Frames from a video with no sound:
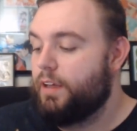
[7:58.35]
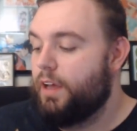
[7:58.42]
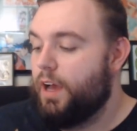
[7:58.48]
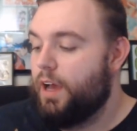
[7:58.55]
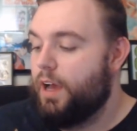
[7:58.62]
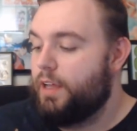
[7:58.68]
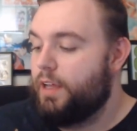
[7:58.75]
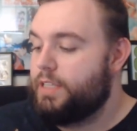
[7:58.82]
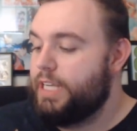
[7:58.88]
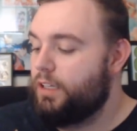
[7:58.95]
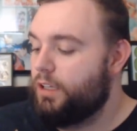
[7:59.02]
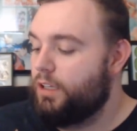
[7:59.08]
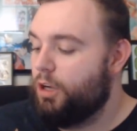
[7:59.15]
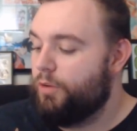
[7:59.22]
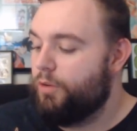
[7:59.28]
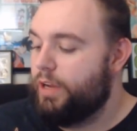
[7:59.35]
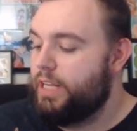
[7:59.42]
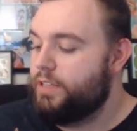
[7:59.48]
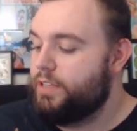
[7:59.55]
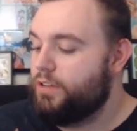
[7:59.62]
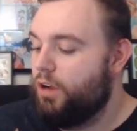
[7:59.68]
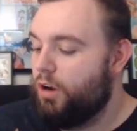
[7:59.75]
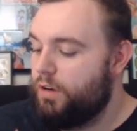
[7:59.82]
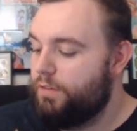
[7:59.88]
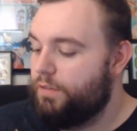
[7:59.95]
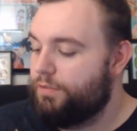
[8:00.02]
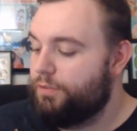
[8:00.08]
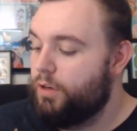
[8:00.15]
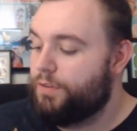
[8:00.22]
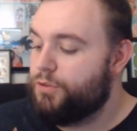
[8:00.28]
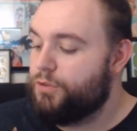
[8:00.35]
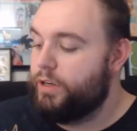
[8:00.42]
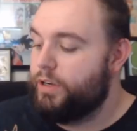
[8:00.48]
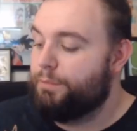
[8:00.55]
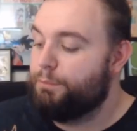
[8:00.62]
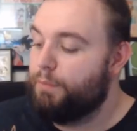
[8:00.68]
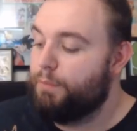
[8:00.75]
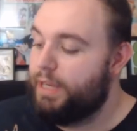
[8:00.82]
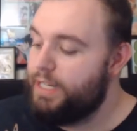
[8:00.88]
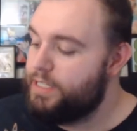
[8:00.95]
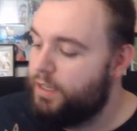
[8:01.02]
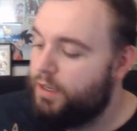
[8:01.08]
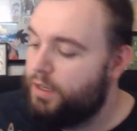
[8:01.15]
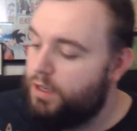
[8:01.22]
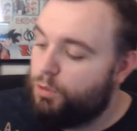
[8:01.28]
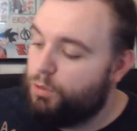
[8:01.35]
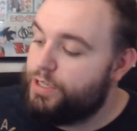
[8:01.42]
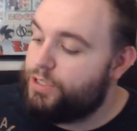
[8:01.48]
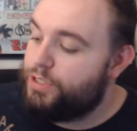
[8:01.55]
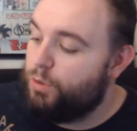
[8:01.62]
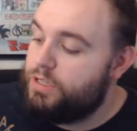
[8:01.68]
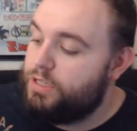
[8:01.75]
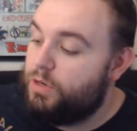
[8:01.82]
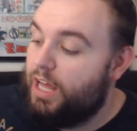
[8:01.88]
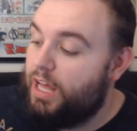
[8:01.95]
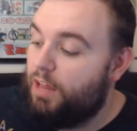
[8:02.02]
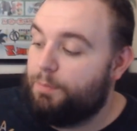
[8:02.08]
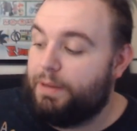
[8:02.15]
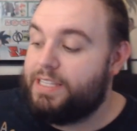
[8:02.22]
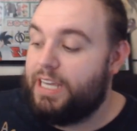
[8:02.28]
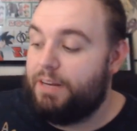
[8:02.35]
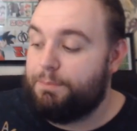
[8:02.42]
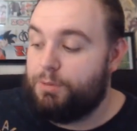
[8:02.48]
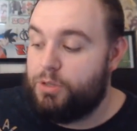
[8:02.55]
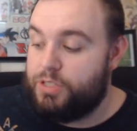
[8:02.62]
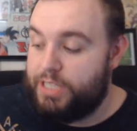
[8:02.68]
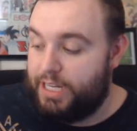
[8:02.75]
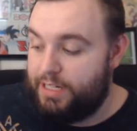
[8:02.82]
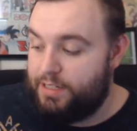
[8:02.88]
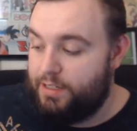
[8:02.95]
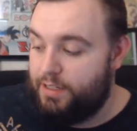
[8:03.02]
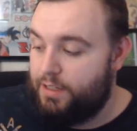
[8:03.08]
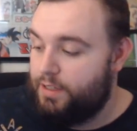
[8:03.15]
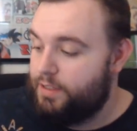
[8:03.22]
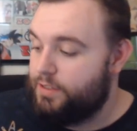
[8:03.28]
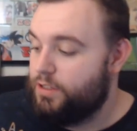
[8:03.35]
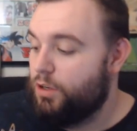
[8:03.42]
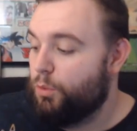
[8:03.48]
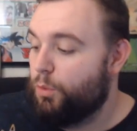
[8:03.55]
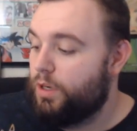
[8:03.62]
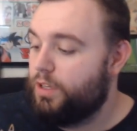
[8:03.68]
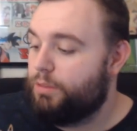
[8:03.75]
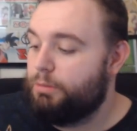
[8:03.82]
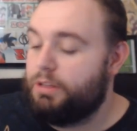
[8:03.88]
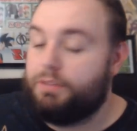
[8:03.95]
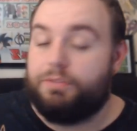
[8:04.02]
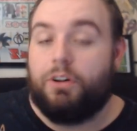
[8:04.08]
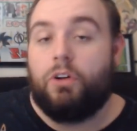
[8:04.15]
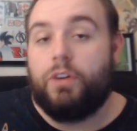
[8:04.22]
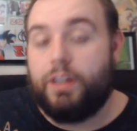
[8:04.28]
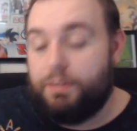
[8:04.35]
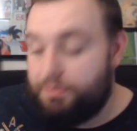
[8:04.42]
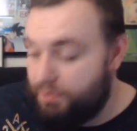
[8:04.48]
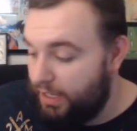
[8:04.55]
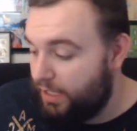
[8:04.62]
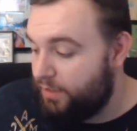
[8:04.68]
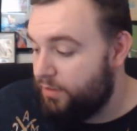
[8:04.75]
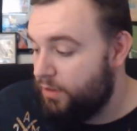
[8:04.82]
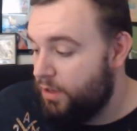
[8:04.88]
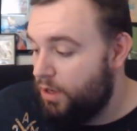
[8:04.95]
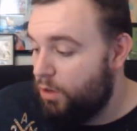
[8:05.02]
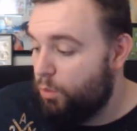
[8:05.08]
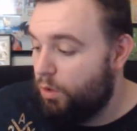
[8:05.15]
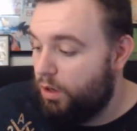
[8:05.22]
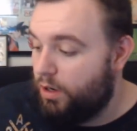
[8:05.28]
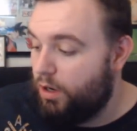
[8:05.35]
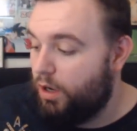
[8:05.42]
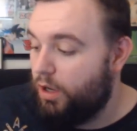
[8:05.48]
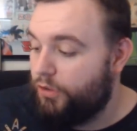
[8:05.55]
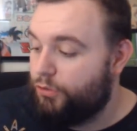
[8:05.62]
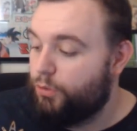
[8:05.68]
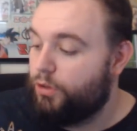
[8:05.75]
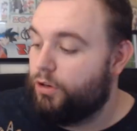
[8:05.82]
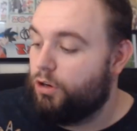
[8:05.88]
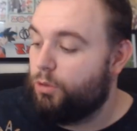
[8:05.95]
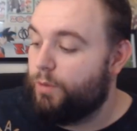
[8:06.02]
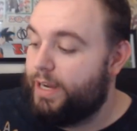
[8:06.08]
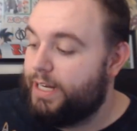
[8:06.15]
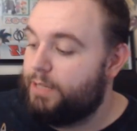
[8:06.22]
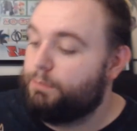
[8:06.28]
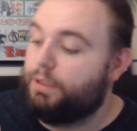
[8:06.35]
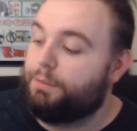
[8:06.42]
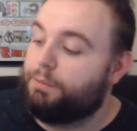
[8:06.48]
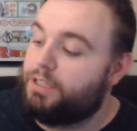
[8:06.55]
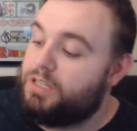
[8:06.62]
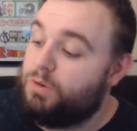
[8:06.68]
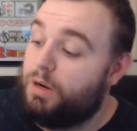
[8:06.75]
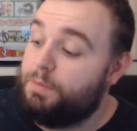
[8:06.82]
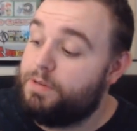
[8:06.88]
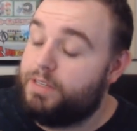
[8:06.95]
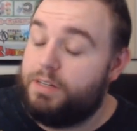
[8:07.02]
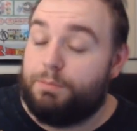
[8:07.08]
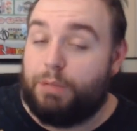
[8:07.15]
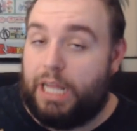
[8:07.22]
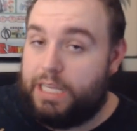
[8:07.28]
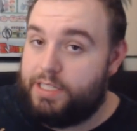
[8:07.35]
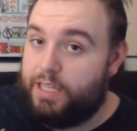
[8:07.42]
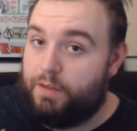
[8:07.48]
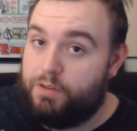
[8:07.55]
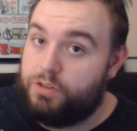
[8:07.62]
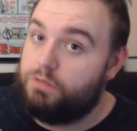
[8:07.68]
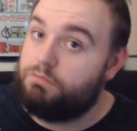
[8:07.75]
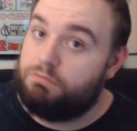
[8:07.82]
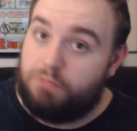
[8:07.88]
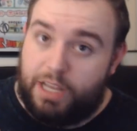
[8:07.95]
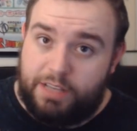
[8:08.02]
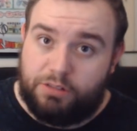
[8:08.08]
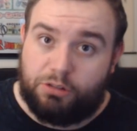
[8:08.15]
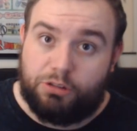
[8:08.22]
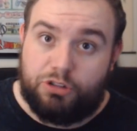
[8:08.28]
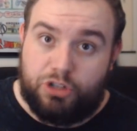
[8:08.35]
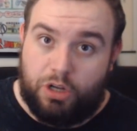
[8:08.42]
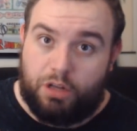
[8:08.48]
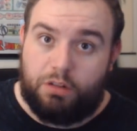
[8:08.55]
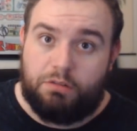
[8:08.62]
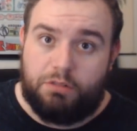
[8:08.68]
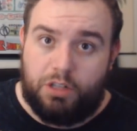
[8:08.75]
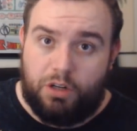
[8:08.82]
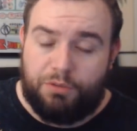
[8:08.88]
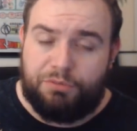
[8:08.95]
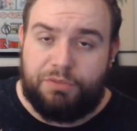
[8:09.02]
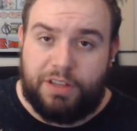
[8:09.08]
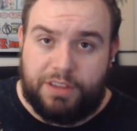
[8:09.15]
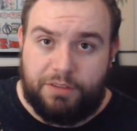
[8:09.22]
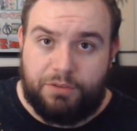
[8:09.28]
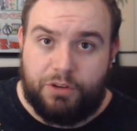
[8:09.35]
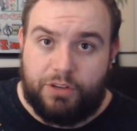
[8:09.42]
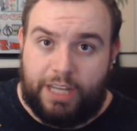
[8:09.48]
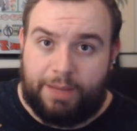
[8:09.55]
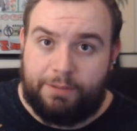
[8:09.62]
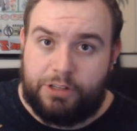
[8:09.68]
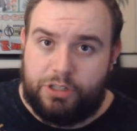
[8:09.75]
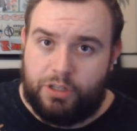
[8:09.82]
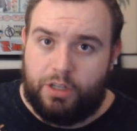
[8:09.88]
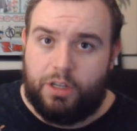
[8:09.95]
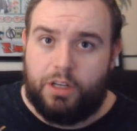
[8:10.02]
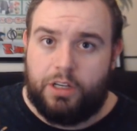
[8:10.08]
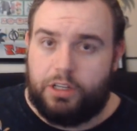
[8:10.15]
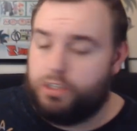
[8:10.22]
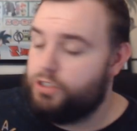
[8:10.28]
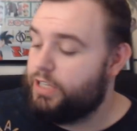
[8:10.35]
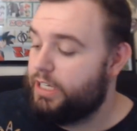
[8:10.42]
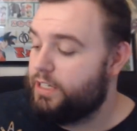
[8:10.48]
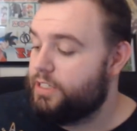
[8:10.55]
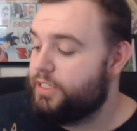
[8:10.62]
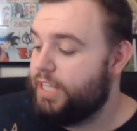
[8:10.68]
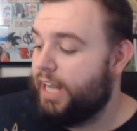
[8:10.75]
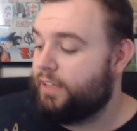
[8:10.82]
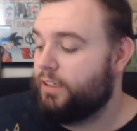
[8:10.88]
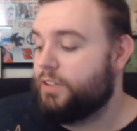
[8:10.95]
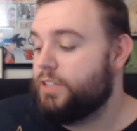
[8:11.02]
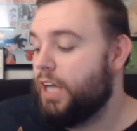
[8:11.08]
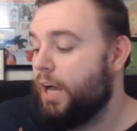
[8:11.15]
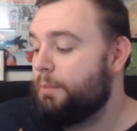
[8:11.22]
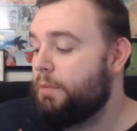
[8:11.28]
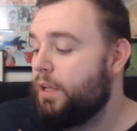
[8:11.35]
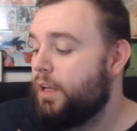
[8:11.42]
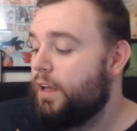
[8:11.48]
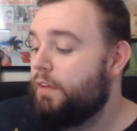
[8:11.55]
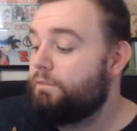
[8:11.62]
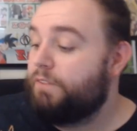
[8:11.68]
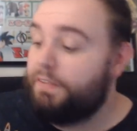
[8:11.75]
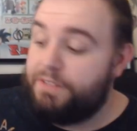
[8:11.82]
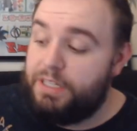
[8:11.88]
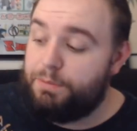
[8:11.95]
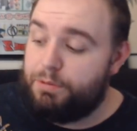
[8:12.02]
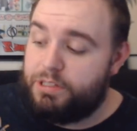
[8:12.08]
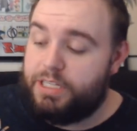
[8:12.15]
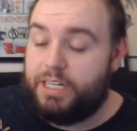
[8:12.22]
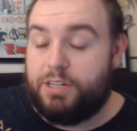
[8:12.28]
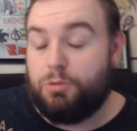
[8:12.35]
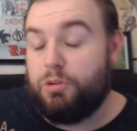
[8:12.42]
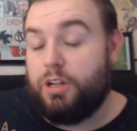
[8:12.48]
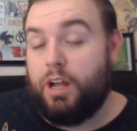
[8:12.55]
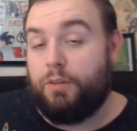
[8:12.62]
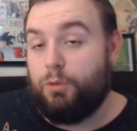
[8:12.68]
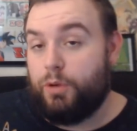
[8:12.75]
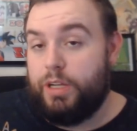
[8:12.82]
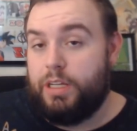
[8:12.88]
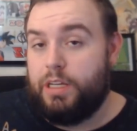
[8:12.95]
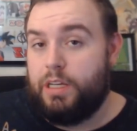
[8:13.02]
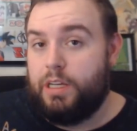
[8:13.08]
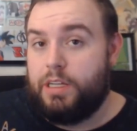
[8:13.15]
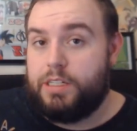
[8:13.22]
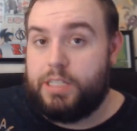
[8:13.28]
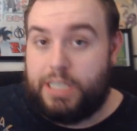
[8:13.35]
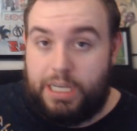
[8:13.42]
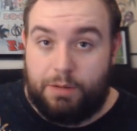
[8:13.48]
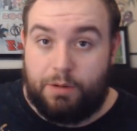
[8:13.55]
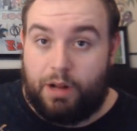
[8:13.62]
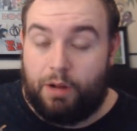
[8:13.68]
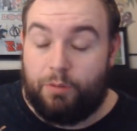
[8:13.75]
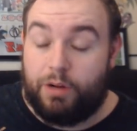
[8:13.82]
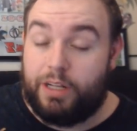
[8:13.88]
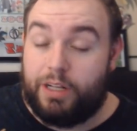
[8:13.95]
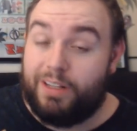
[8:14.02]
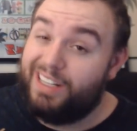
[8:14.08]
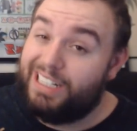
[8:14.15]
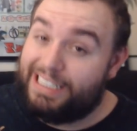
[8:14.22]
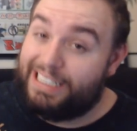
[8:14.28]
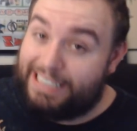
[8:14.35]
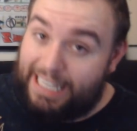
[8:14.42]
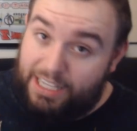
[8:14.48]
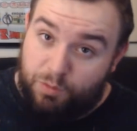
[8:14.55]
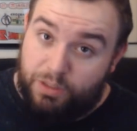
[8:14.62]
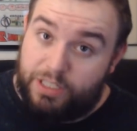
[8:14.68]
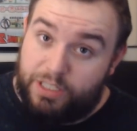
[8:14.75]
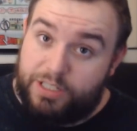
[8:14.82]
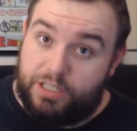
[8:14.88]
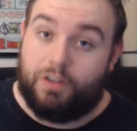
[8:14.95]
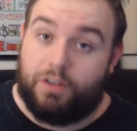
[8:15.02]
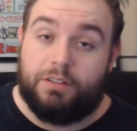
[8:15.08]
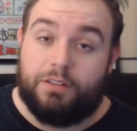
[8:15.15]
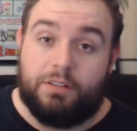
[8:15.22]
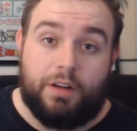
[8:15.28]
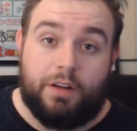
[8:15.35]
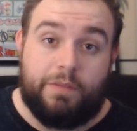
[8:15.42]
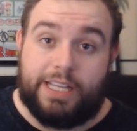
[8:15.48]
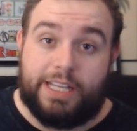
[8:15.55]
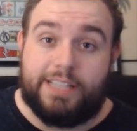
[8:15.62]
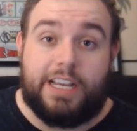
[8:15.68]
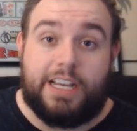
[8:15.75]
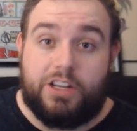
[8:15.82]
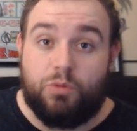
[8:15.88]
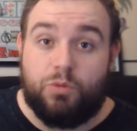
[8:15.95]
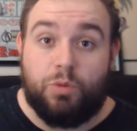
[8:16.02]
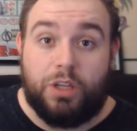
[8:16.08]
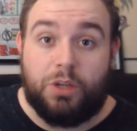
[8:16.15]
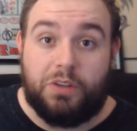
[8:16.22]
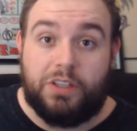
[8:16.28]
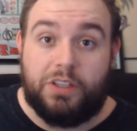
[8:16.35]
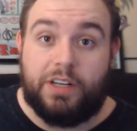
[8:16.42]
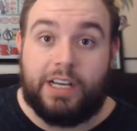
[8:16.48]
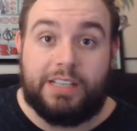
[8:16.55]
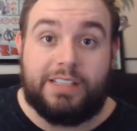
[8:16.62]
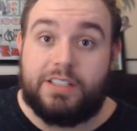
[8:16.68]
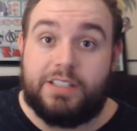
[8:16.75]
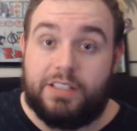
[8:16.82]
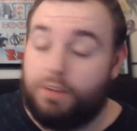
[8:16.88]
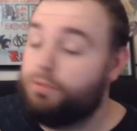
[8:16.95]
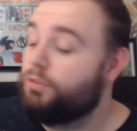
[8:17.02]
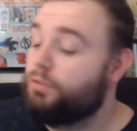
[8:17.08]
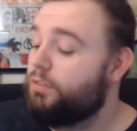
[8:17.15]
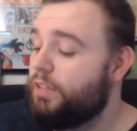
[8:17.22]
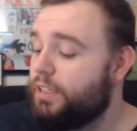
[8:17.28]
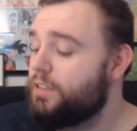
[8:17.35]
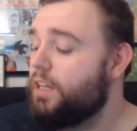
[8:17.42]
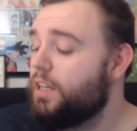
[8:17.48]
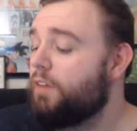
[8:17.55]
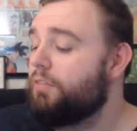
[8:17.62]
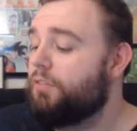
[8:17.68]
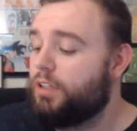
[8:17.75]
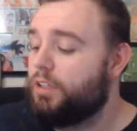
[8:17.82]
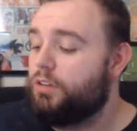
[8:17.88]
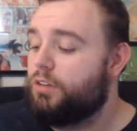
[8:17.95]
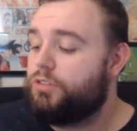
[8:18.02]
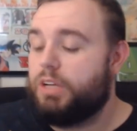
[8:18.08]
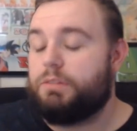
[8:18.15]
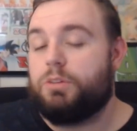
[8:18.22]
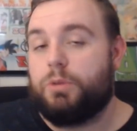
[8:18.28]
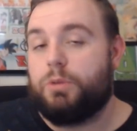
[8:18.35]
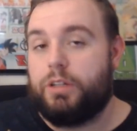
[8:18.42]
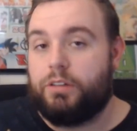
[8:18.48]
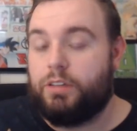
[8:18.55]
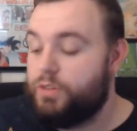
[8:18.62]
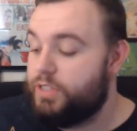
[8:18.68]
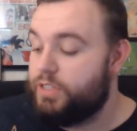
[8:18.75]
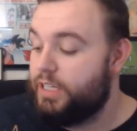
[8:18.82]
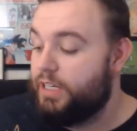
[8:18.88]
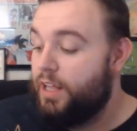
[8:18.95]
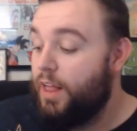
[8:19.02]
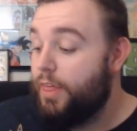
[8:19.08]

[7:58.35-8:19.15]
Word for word: Uh, take a look over his art. Fruit of of Might restores own health by 10%. So one to three of the following effects will occur, also occur randomly. Plus 20% of blast damage. Nice little chunk. You know, fifth of your damage. Just getting stacked on top. 15% to recovery. To Ki recovery. That's really solid. I mean, that's actually really, really nice. That's enough. That's enough of a little jump where you'll notice it.